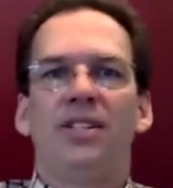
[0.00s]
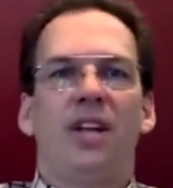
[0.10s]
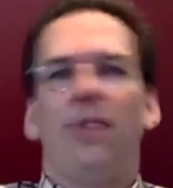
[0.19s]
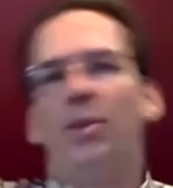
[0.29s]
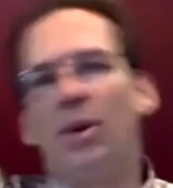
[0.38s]

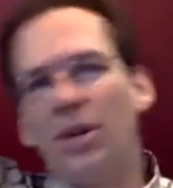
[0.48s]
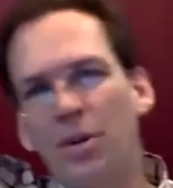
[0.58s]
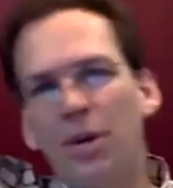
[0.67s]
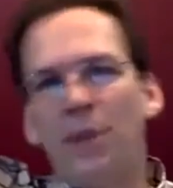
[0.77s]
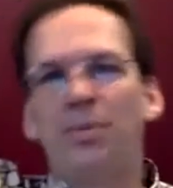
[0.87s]
some who are
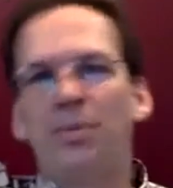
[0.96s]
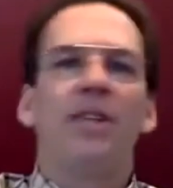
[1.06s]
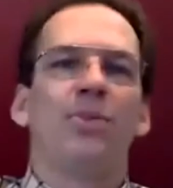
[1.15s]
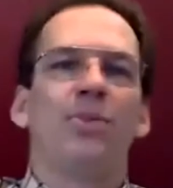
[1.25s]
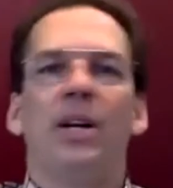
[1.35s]
Nobel
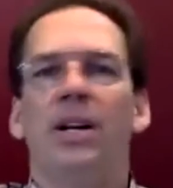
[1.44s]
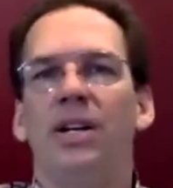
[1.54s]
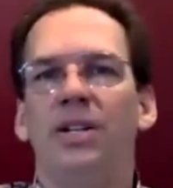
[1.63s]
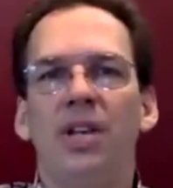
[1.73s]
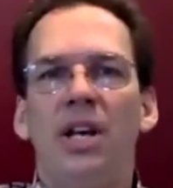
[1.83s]
Prize
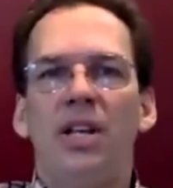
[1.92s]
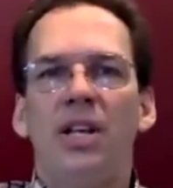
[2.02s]
winners,